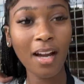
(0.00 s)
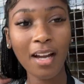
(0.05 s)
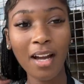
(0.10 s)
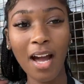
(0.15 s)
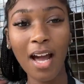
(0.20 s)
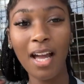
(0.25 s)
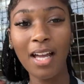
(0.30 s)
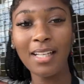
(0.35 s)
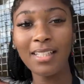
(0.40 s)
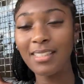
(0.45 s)

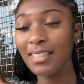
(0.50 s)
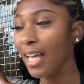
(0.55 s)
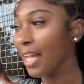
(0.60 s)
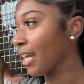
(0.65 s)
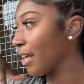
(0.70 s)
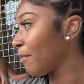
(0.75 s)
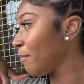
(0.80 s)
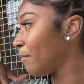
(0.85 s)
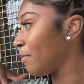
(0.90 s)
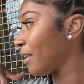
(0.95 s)
Guys, I
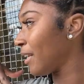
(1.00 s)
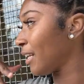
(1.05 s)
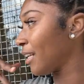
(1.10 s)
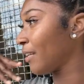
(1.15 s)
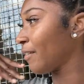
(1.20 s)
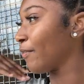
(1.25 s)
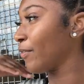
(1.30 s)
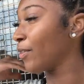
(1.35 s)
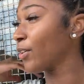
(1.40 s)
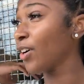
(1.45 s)

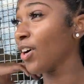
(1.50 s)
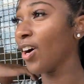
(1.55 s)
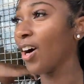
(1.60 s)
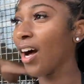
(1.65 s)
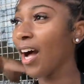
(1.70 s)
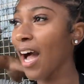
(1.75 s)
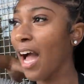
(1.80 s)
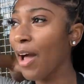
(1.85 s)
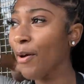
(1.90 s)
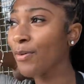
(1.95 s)
completely
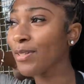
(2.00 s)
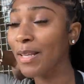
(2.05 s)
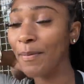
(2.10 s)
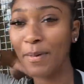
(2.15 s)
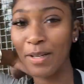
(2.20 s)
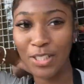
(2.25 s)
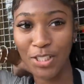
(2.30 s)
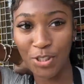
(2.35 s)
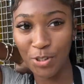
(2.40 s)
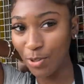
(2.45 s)
forgot I was at
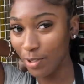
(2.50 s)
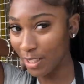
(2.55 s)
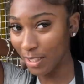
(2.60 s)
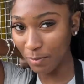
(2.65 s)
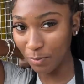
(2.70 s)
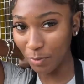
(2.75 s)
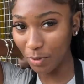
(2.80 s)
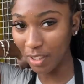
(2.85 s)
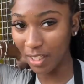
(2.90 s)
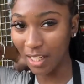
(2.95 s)
my shoot this
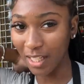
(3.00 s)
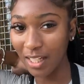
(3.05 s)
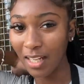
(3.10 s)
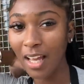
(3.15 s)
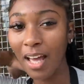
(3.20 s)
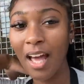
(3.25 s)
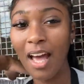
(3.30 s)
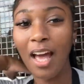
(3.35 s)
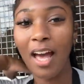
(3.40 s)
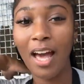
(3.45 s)
morning,
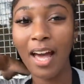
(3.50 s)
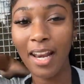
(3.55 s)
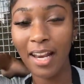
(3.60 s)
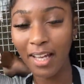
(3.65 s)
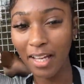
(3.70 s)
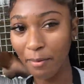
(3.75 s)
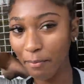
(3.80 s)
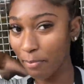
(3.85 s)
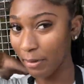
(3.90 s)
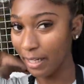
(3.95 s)
and I
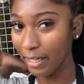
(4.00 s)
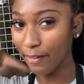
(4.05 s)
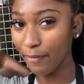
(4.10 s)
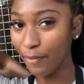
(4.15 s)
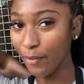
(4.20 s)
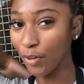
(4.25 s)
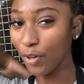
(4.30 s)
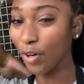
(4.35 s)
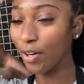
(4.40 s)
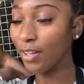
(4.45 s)
completely
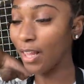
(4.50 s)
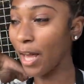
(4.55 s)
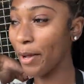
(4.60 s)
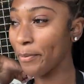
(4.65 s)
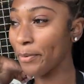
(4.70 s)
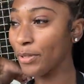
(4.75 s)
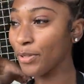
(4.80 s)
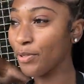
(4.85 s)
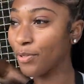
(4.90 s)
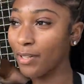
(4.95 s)
forgot that I
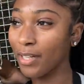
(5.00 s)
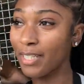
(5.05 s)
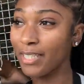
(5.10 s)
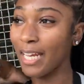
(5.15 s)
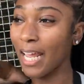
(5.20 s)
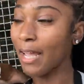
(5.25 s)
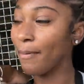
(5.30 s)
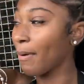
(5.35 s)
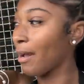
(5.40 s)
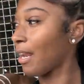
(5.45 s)
was doing a
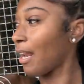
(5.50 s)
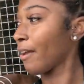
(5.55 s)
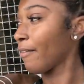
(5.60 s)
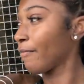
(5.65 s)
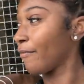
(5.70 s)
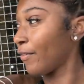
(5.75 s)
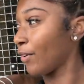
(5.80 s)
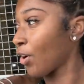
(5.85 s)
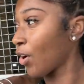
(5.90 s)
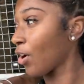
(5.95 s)
day in my life
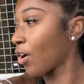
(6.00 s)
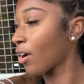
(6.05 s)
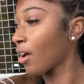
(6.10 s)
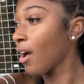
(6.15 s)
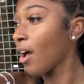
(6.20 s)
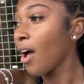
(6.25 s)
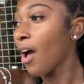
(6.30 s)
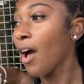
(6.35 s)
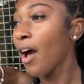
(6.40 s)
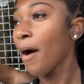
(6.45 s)
vlog,
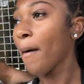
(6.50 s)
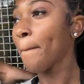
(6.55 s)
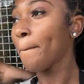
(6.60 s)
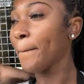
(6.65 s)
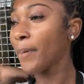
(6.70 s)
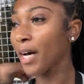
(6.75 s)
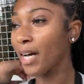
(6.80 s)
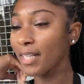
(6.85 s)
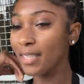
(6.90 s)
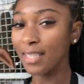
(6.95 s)

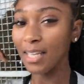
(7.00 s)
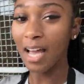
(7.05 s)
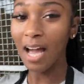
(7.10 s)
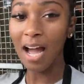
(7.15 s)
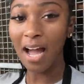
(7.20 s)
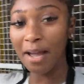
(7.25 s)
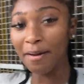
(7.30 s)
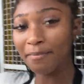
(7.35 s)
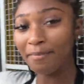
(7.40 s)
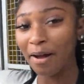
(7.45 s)
but
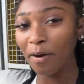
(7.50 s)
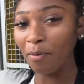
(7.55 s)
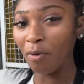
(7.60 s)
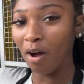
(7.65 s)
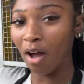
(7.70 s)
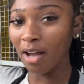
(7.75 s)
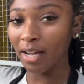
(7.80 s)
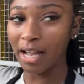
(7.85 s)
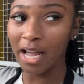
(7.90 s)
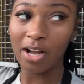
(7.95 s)
I'm at
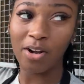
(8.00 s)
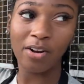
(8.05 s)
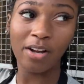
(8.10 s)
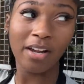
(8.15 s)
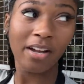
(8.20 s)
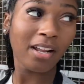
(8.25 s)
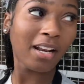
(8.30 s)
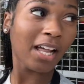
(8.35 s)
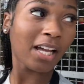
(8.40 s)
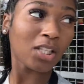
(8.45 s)
work. I got
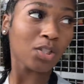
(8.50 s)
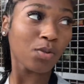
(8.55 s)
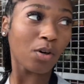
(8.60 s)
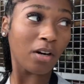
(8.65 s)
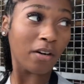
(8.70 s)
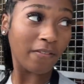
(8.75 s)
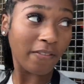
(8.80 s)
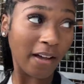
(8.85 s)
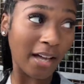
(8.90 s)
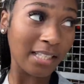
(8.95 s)
here at like
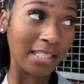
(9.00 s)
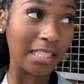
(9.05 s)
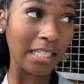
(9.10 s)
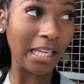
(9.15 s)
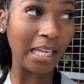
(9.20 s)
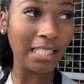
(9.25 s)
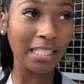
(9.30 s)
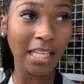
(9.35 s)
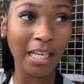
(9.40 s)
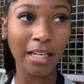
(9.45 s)

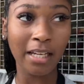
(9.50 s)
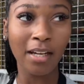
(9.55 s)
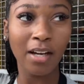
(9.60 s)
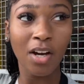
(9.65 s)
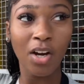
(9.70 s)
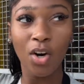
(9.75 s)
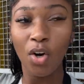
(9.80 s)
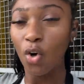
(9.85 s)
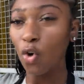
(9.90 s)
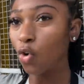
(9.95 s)
12:30. It's like
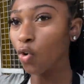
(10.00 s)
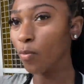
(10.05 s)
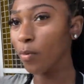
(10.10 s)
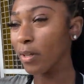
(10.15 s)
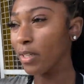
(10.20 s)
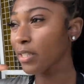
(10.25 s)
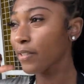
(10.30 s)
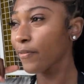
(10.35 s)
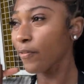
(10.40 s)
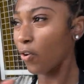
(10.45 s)

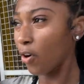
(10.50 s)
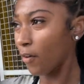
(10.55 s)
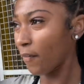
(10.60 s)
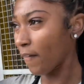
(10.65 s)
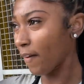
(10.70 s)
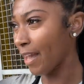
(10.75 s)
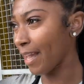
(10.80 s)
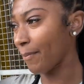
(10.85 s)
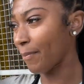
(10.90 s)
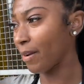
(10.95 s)
almost
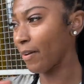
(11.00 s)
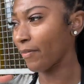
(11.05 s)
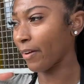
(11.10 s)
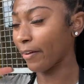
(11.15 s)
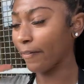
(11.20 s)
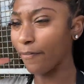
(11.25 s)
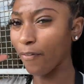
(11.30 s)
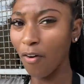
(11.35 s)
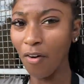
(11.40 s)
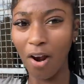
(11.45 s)
4:30, been like
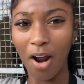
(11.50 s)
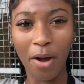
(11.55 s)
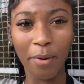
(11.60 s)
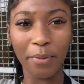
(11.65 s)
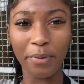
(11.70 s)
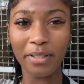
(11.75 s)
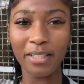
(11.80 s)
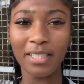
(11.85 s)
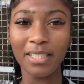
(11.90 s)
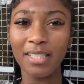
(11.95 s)
4
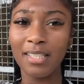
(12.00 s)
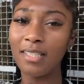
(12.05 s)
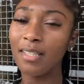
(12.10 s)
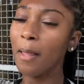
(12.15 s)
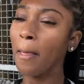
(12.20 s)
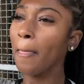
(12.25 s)
hours.